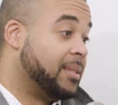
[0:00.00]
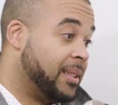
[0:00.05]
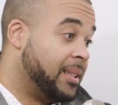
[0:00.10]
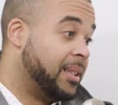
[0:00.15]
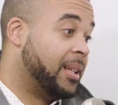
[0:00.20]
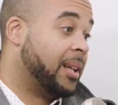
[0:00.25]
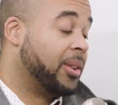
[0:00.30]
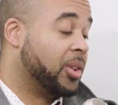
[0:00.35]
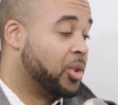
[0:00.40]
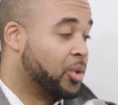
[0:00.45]

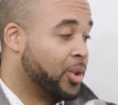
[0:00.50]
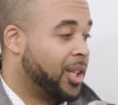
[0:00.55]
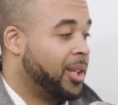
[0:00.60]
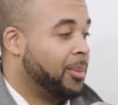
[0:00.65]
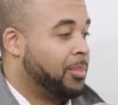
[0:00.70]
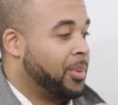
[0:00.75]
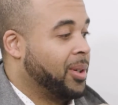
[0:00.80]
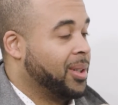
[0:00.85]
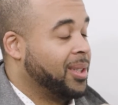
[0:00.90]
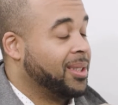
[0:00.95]
now the tricky
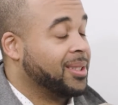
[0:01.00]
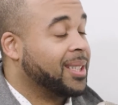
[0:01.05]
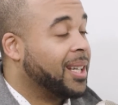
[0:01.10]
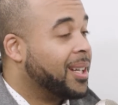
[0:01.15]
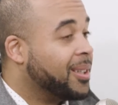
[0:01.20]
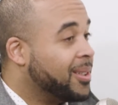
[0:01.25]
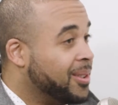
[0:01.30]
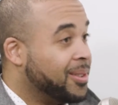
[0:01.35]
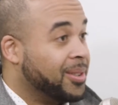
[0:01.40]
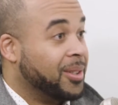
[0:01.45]
part is
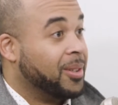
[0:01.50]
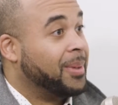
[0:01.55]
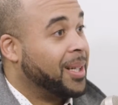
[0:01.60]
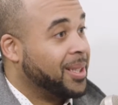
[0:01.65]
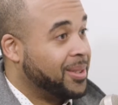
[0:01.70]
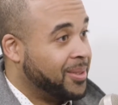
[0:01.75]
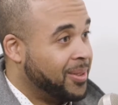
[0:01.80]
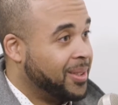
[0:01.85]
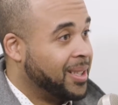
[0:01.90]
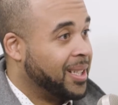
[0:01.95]
how do you go
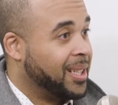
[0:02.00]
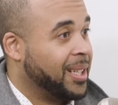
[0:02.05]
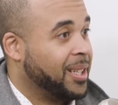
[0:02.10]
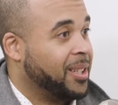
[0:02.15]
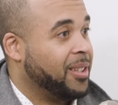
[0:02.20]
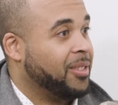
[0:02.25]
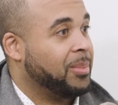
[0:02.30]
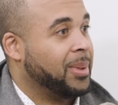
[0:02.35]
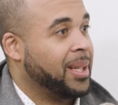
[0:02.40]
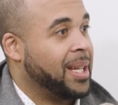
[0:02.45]
about doing that,
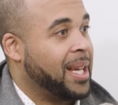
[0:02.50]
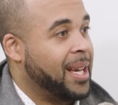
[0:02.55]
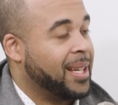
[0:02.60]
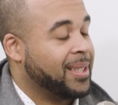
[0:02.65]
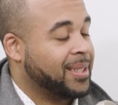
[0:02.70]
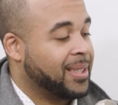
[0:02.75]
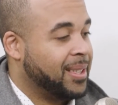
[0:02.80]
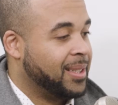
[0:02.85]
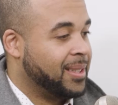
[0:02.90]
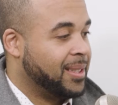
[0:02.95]
like you've been
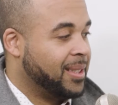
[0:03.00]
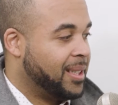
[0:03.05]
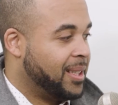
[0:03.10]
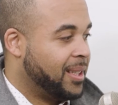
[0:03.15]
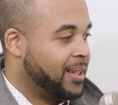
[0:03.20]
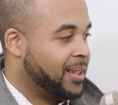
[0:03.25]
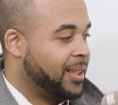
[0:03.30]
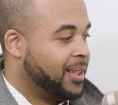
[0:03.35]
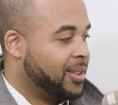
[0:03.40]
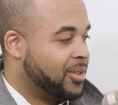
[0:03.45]
asking? And
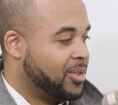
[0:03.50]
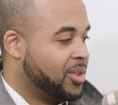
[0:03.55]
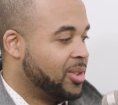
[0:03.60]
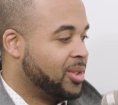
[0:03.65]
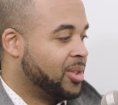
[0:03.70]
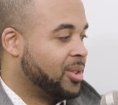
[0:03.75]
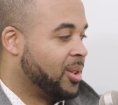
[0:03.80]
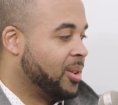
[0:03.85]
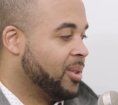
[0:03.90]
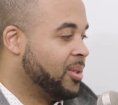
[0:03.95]
I think it
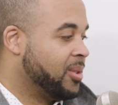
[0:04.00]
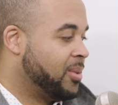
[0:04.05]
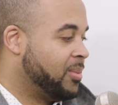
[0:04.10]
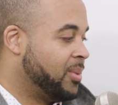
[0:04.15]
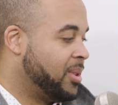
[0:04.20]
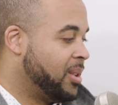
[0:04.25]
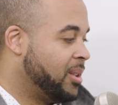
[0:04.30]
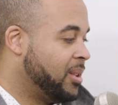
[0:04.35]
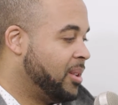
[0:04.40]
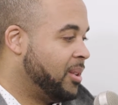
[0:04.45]
just starts
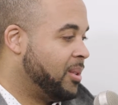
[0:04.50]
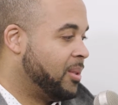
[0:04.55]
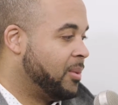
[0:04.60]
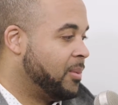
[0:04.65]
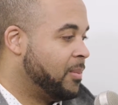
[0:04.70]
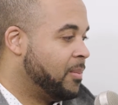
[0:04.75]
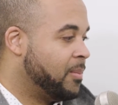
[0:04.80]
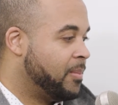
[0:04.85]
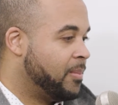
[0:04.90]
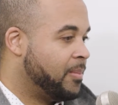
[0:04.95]
with,
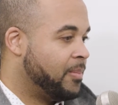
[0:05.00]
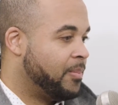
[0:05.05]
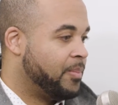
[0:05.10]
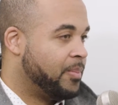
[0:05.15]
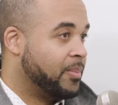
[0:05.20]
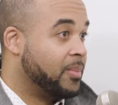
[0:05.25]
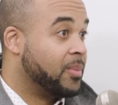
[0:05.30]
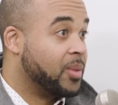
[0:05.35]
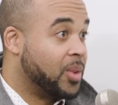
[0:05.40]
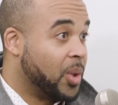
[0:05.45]

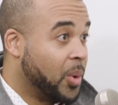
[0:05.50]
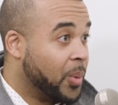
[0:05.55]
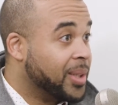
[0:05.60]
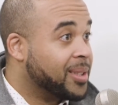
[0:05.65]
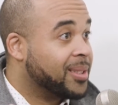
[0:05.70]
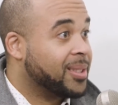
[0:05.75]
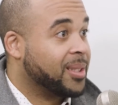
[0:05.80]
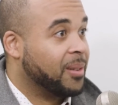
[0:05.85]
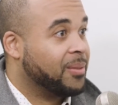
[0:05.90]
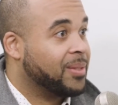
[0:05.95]
doing
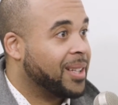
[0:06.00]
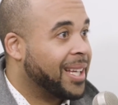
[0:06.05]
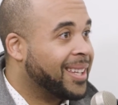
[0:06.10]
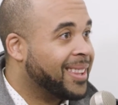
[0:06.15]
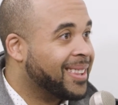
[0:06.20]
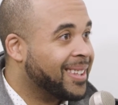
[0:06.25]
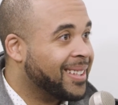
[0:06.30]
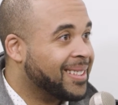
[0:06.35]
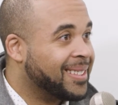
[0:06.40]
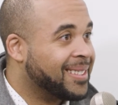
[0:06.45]
stuff
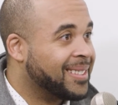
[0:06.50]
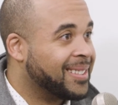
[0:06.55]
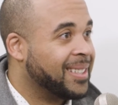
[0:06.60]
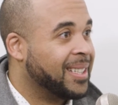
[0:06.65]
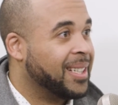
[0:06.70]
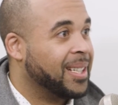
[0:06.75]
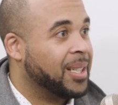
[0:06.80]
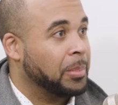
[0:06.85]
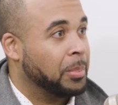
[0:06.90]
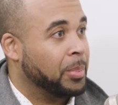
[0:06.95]
like this,
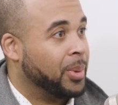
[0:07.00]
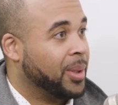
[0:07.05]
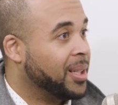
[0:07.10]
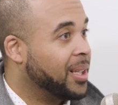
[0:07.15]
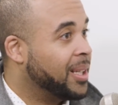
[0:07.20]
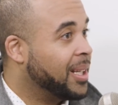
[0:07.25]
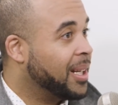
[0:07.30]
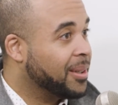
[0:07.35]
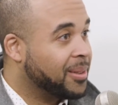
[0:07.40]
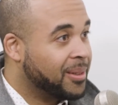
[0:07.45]
putting
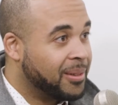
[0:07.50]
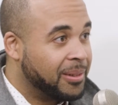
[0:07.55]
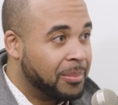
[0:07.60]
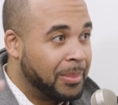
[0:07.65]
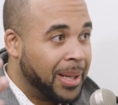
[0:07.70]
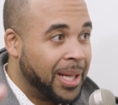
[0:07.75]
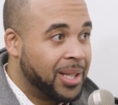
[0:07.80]
it out there in